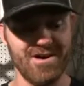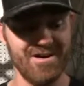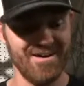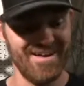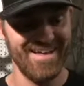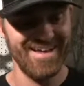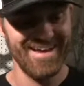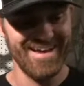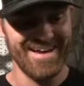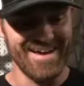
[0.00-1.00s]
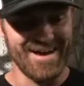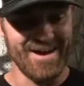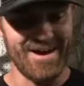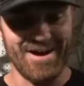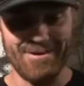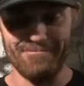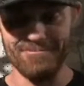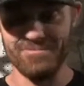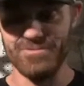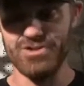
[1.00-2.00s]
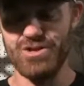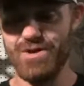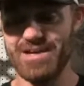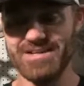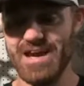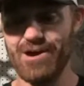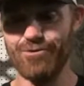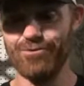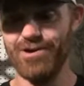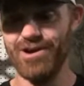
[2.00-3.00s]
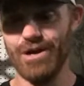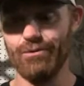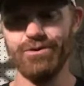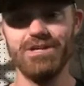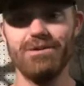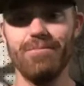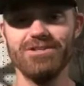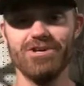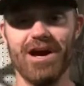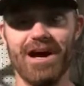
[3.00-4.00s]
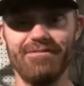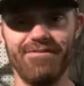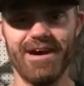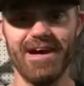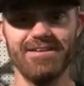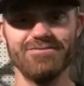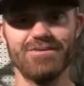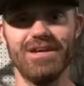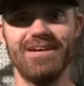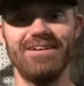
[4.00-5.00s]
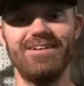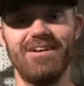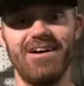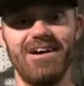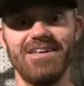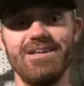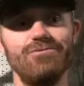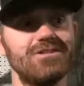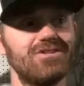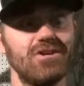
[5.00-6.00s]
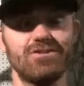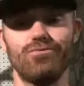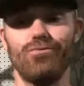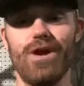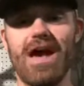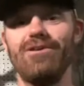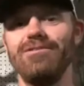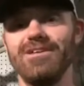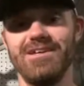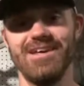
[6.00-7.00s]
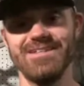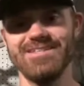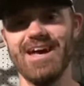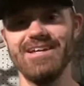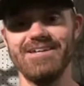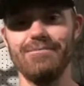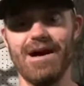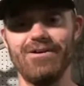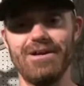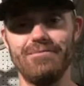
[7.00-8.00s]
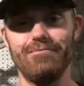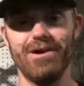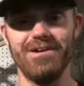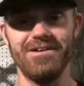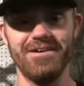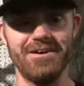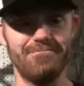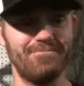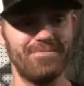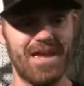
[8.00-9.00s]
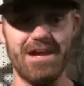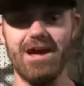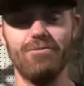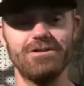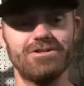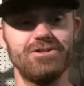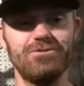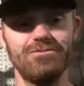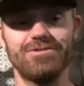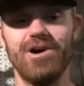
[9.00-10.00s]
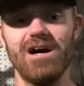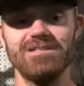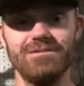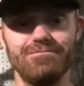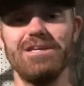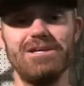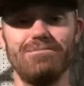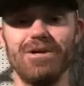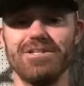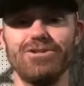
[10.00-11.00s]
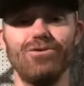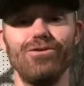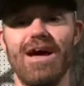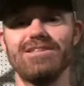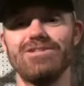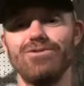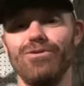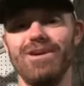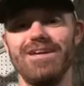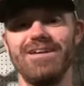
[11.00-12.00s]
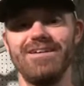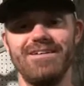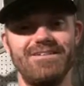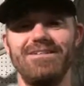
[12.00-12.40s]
uh, um, she went down, uh, we did a bunch of high fives, and uh, he was just rattled, excited about it, but, um, and I was too, it was awesome. He must have told that story,